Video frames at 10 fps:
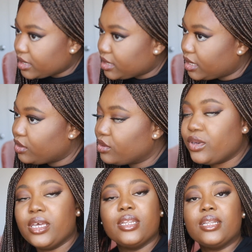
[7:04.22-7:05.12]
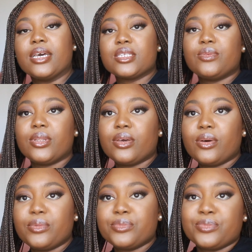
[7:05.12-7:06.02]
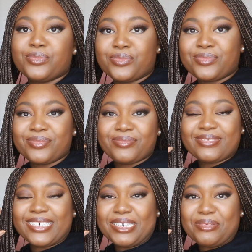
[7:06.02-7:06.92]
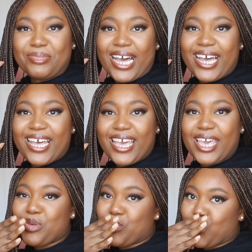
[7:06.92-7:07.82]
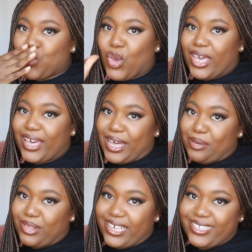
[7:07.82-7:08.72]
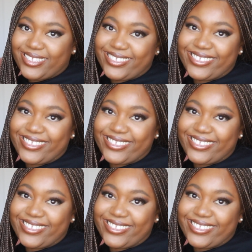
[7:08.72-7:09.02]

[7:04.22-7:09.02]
see you in the next video. Bye. God bless.